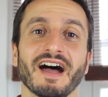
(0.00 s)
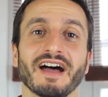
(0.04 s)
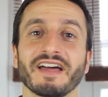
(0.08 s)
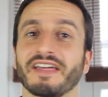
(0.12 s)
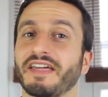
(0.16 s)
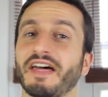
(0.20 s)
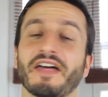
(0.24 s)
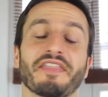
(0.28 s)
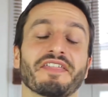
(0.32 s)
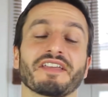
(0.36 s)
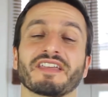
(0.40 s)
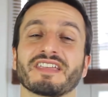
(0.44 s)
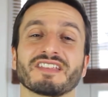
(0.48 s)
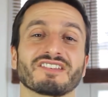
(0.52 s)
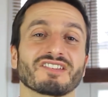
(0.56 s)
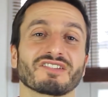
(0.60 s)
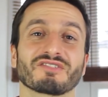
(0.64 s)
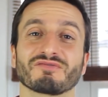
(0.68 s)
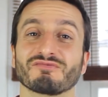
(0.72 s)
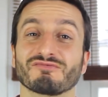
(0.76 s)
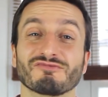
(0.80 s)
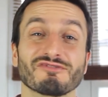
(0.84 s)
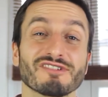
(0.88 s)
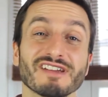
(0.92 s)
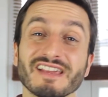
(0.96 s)
I, I think it
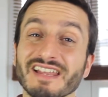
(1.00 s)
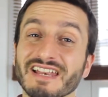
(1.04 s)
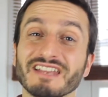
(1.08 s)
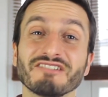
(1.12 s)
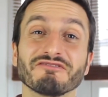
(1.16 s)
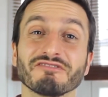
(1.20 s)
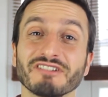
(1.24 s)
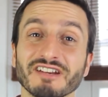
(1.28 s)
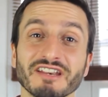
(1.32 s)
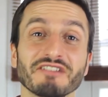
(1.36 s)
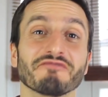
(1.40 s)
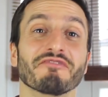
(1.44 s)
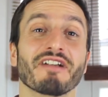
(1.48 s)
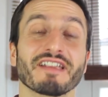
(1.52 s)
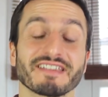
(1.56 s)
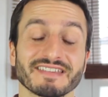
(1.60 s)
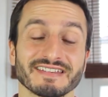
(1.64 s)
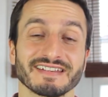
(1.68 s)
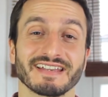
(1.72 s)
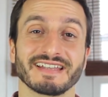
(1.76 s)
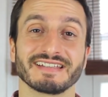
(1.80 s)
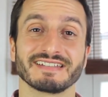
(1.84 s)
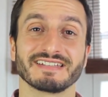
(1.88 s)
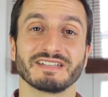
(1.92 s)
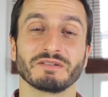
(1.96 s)
just really, really
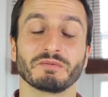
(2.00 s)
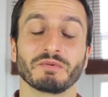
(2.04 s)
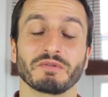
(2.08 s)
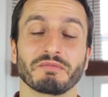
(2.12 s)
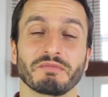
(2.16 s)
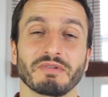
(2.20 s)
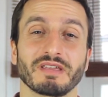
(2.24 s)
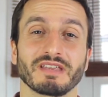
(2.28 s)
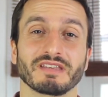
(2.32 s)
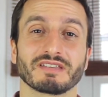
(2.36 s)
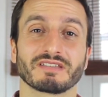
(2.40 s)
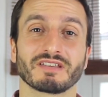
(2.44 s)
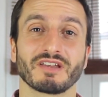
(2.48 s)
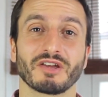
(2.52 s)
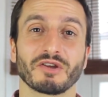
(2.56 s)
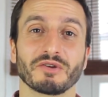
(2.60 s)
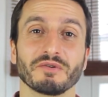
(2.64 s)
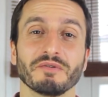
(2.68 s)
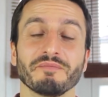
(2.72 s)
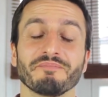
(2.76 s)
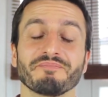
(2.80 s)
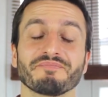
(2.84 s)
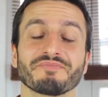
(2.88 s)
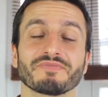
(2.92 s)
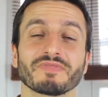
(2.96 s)
resonated with me.
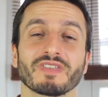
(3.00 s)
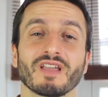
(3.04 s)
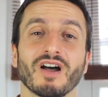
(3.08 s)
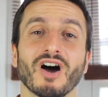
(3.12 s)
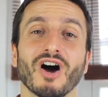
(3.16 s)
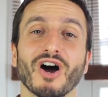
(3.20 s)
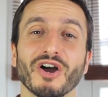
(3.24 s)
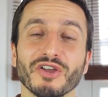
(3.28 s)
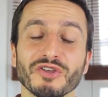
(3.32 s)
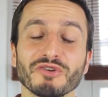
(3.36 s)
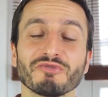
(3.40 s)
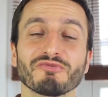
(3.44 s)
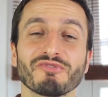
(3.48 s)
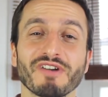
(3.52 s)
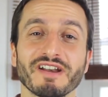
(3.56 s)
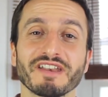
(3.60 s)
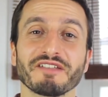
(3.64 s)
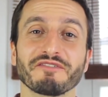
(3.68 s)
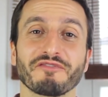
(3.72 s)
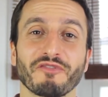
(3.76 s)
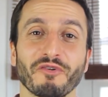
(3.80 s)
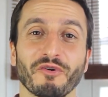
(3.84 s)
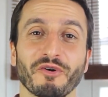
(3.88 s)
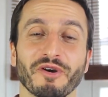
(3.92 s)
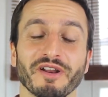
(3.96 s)
So are you
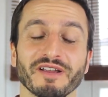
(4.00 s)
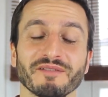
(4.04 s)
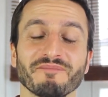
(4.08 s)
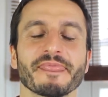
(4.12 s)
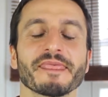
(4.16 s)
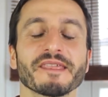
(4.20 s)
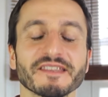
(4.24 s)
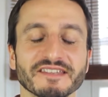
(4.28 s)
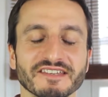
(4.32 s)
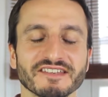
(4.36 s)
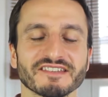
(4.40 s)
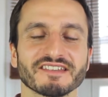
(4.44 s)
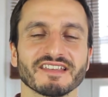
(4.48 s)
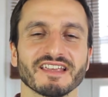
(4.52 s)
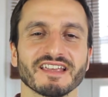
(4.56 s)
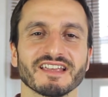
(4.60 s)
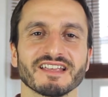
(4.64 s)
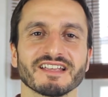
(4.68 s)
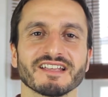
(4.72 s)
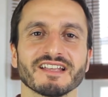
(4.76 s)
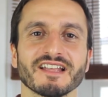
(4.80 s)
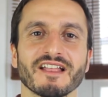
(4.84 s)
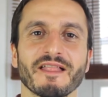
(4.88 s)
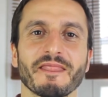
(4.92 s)
ready for it? This is it.